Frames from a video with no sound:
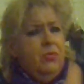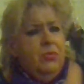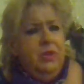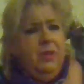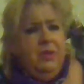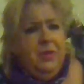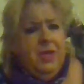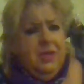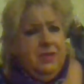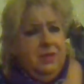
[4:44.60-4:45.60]
Really
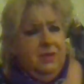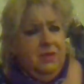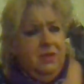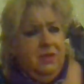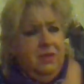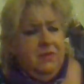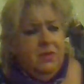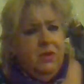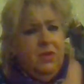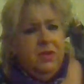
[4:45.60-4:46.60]
badly in the
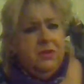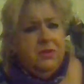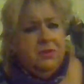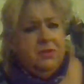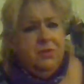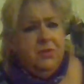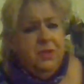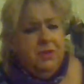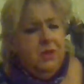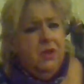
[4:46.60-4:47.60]
early
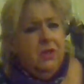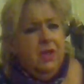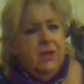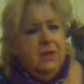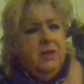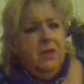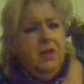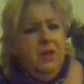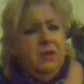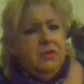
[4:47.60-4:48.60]

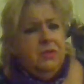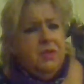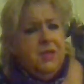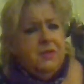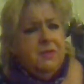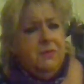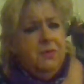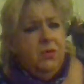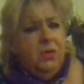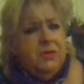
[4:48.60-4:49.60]

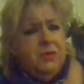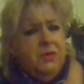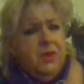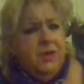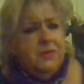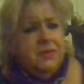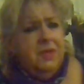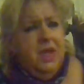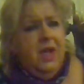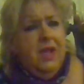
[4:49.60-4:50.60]
2004 to
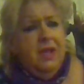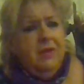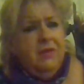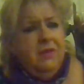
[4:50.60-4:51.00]
2009.